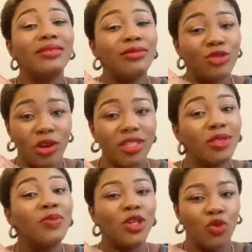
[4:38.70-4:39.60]

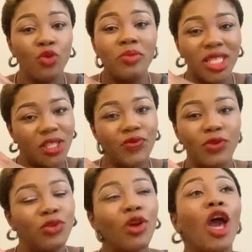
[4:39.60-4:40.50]
Trust me, you will miss
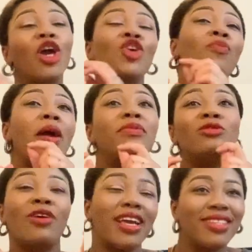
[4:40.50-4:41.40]
food. You might be
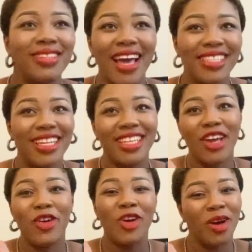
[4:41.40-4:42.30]
so excited
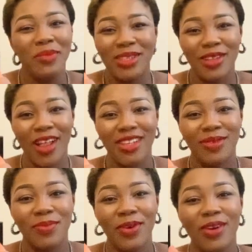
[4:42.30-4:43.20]
that you're coming to
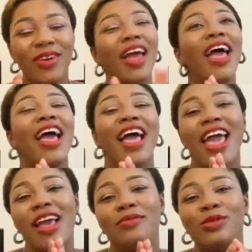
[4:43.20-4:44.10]
Luxembourg
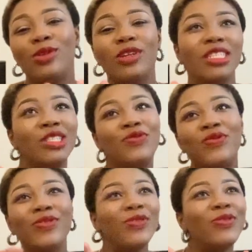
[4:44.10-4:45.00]
and you don't need
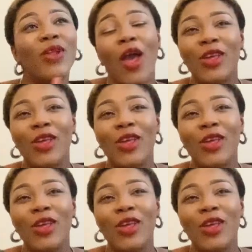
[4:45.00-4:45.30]
food.